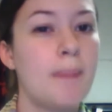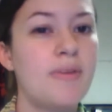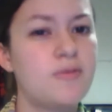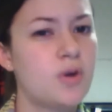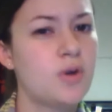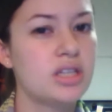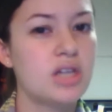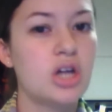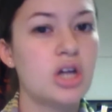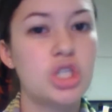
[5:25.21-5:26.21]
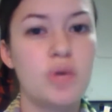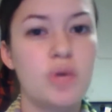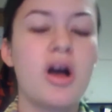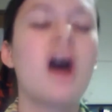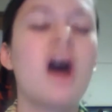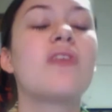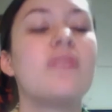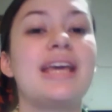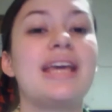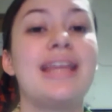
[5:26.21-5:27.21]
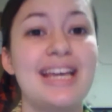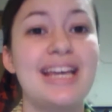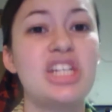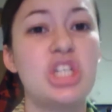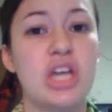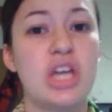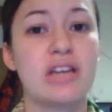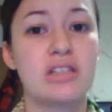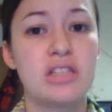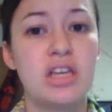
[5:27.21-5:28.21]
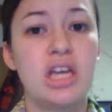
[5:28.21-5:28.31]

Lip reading: but focused on showing off naked Asian chicks.